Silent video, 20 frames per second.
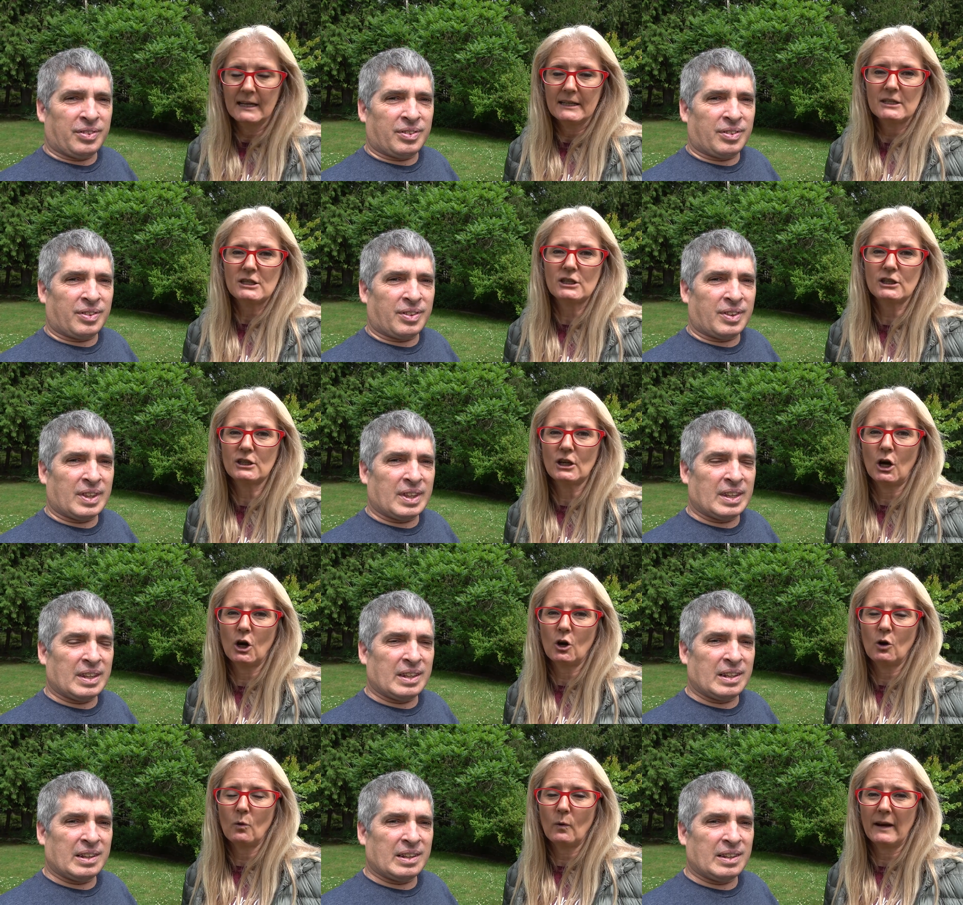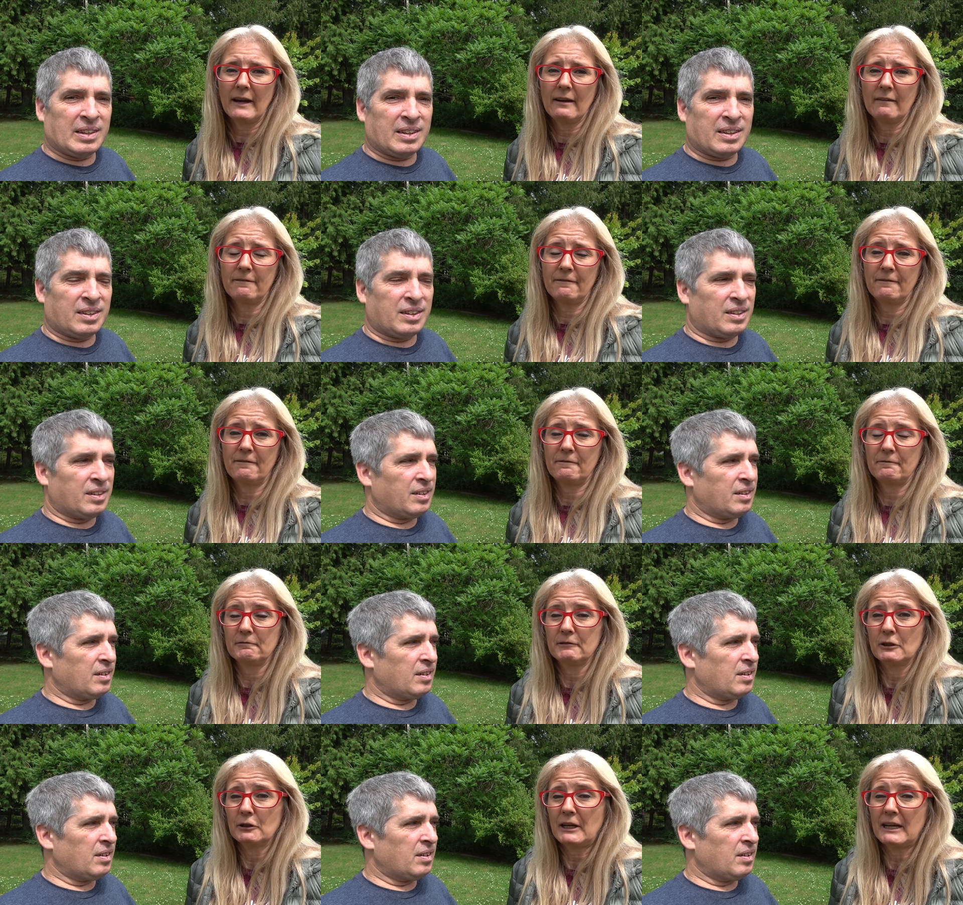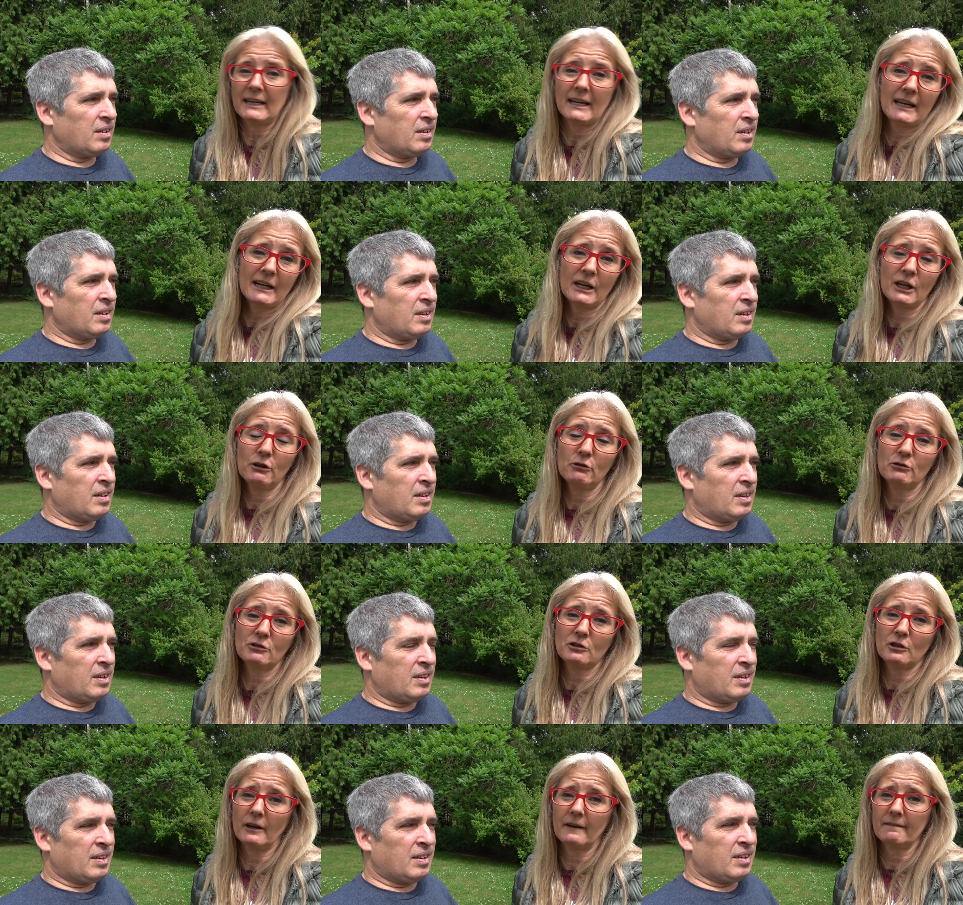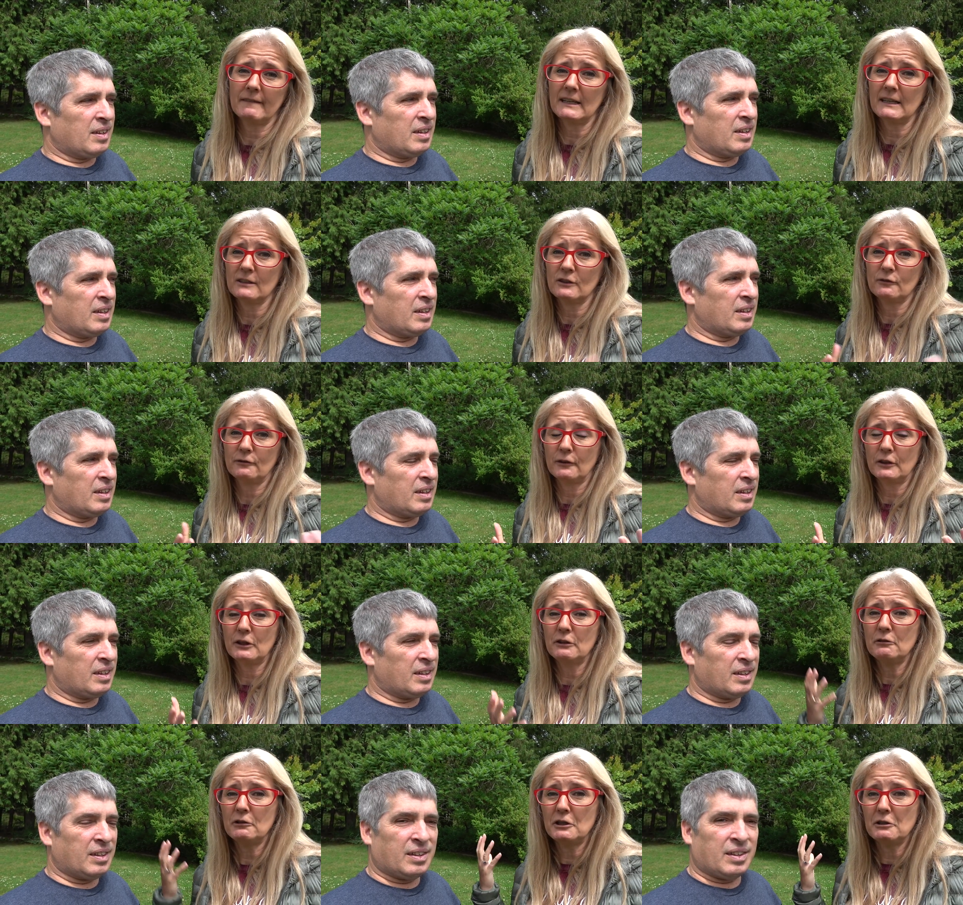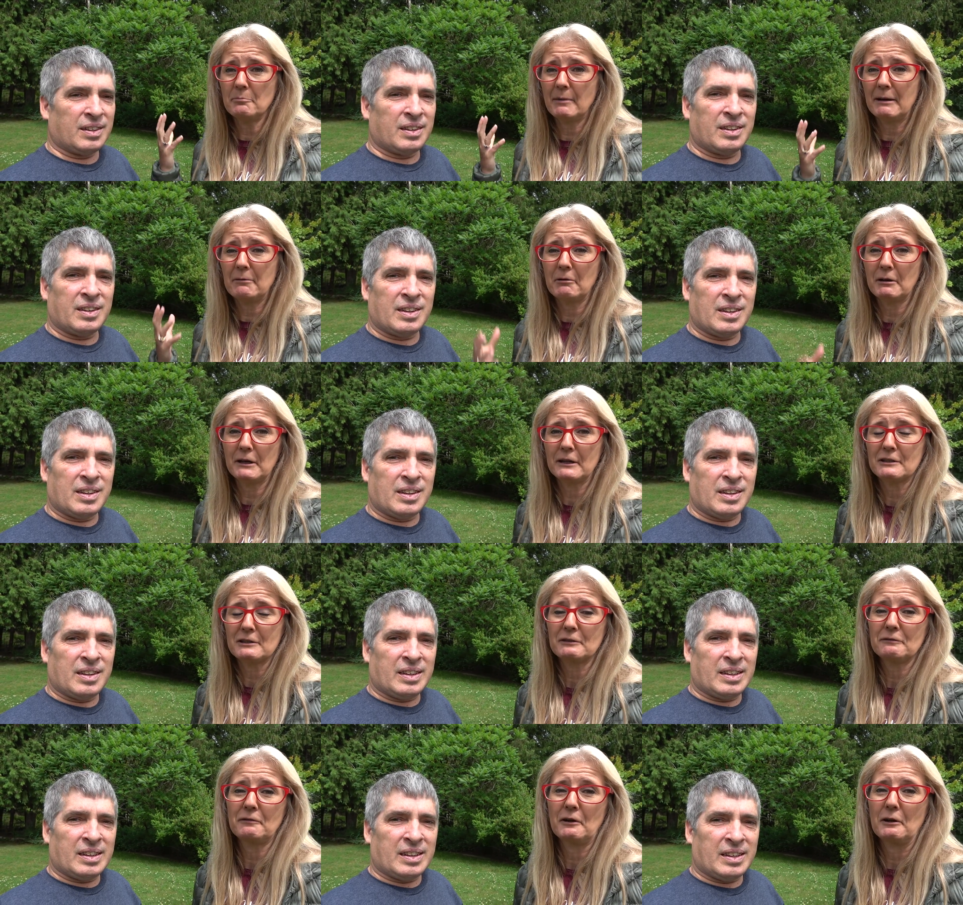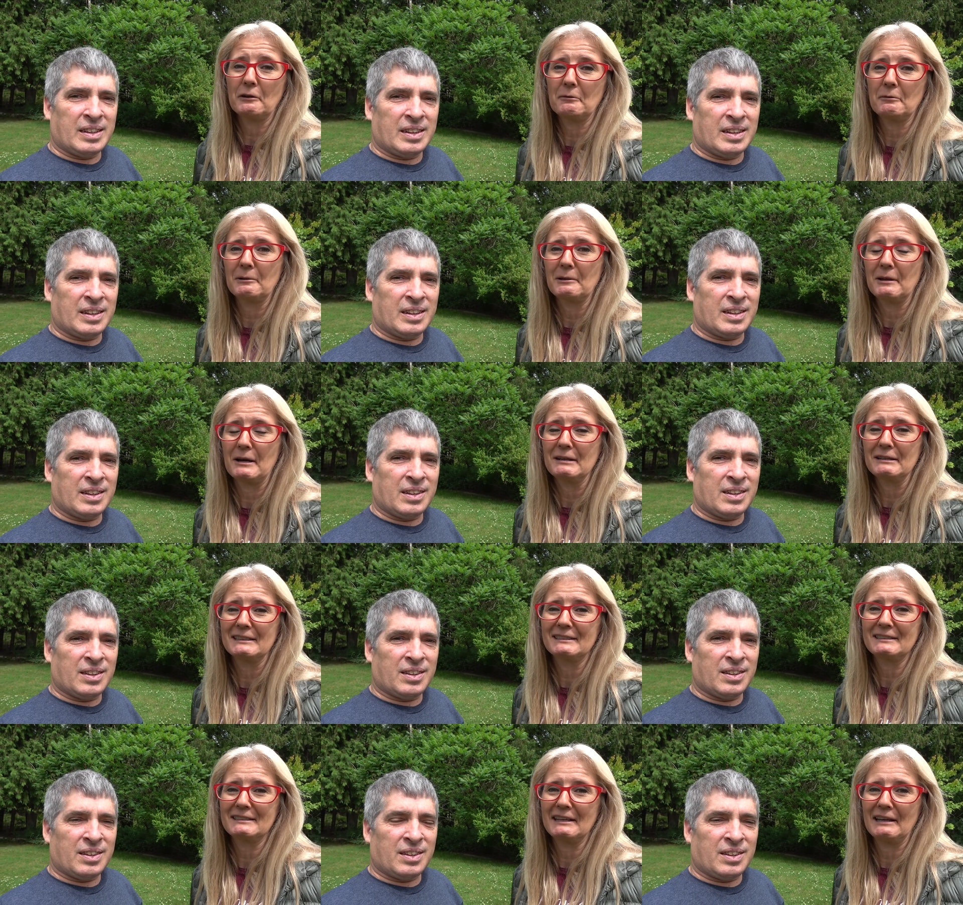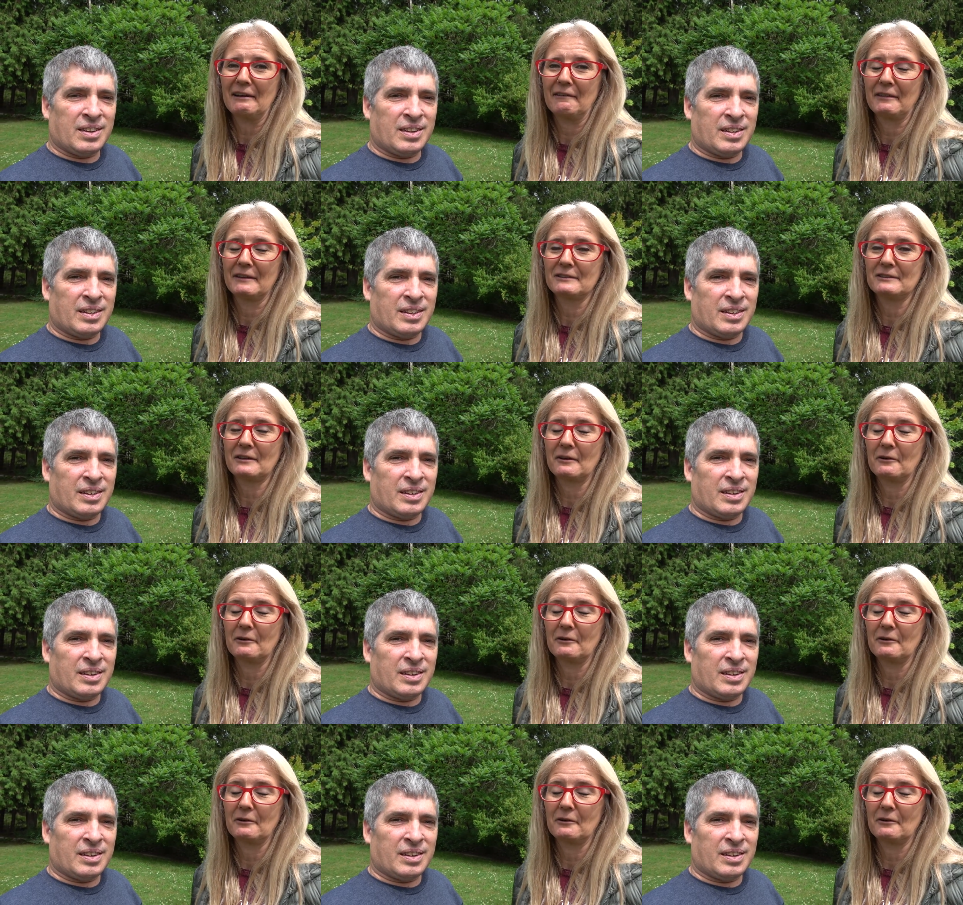Speaker 1: So if looking at a used RV is for you, you might want to just follow along and see how this